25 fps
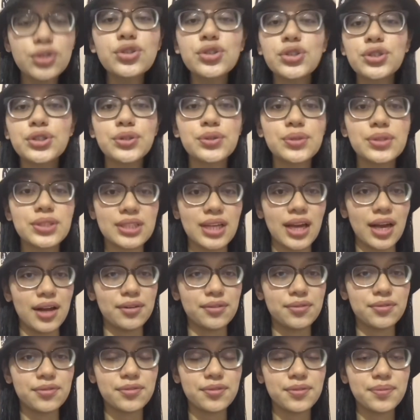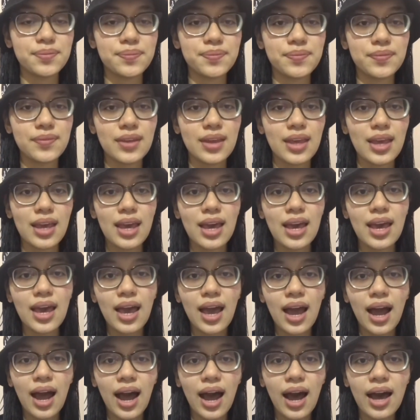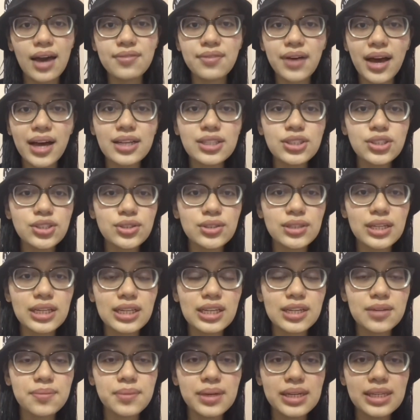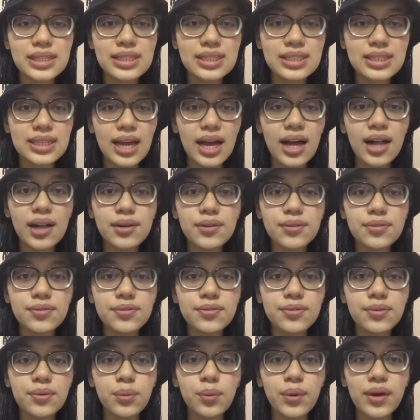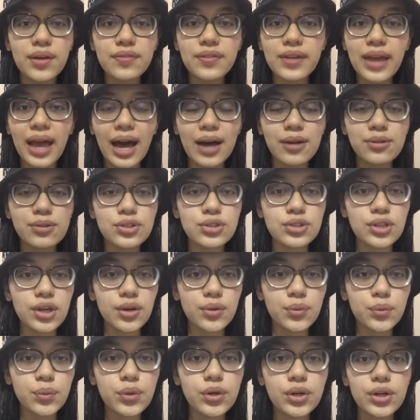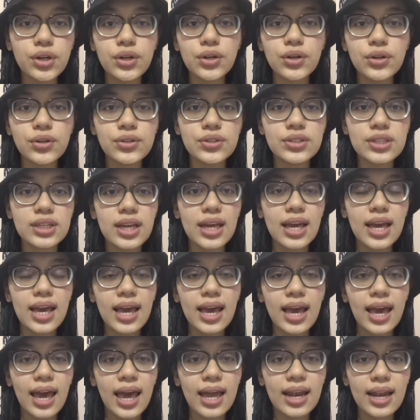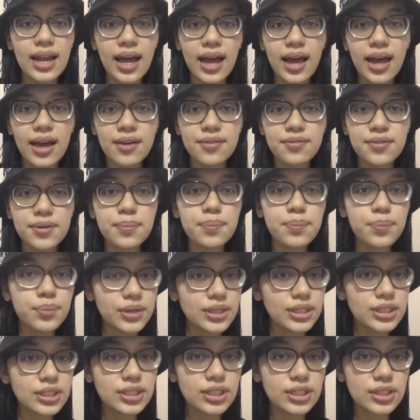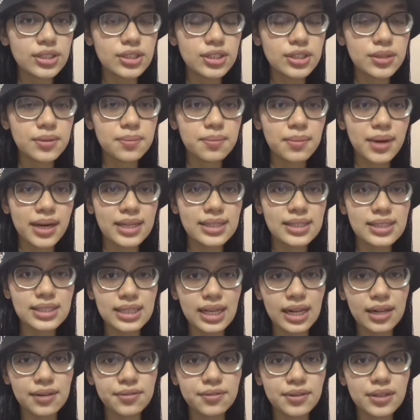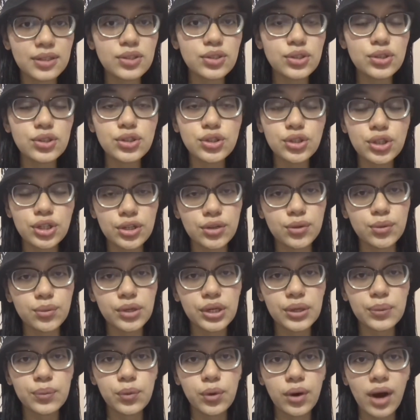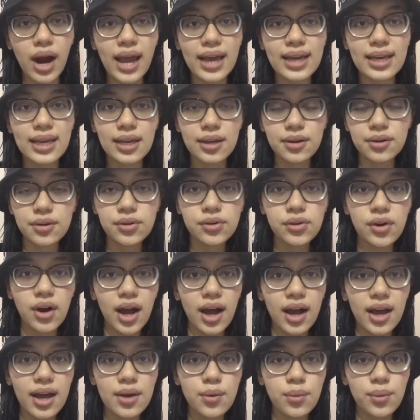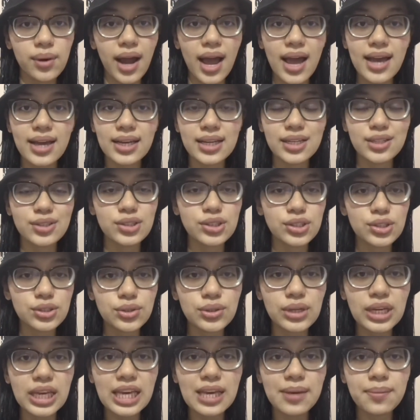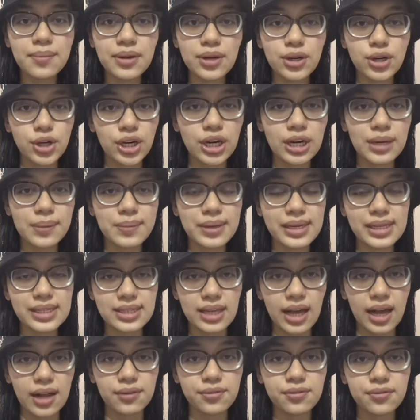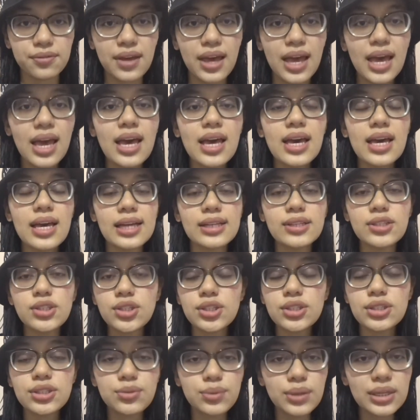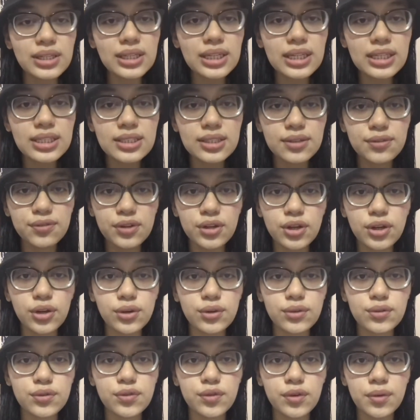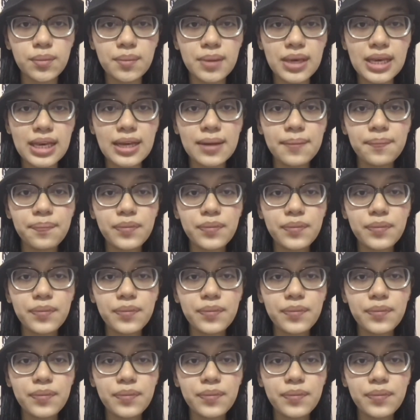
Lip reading: true self. I've isolated myself with the outside world, and I've imprisoned myself into a certain room where I can cry, where I can scream and hurt myself. It's really difficult for me